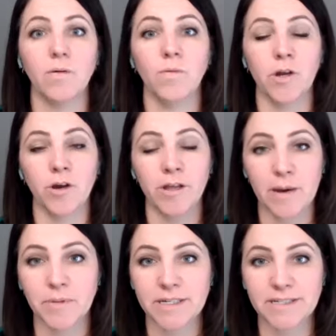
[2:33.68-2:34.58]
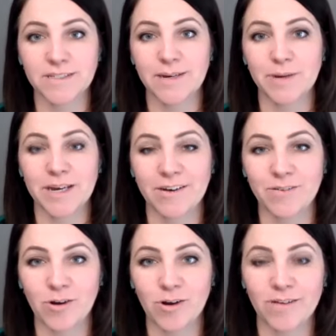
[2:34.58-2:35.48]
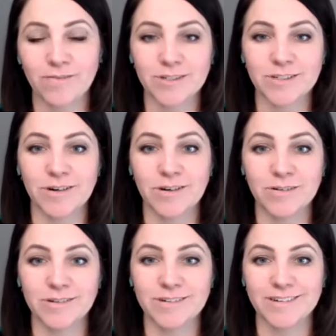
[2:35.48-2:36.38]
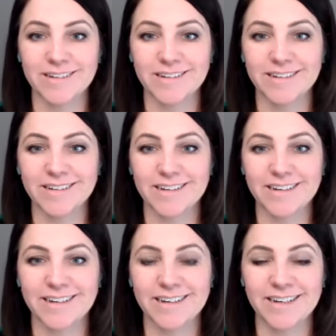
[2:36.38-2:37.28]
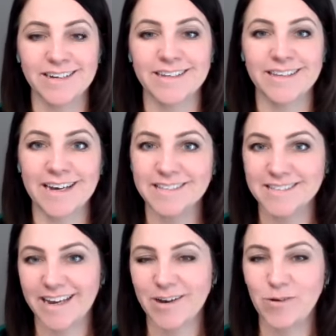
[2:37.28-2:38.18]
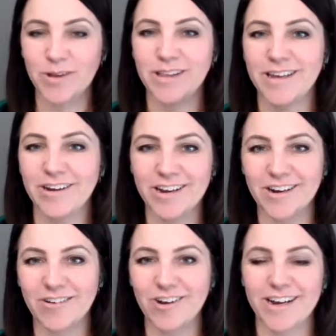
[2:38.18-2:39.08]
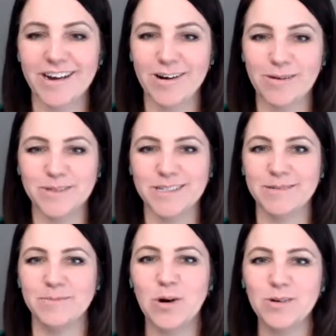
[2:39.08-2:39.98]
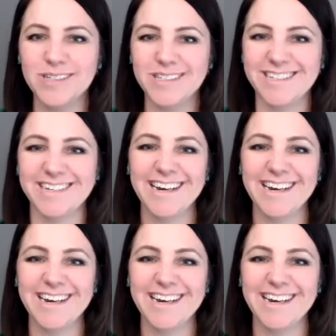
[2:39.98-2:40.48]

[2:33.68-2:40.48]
When you're in that place of stepping out of your own comfort zone, it, eh, that's like when their inner critic comes the most.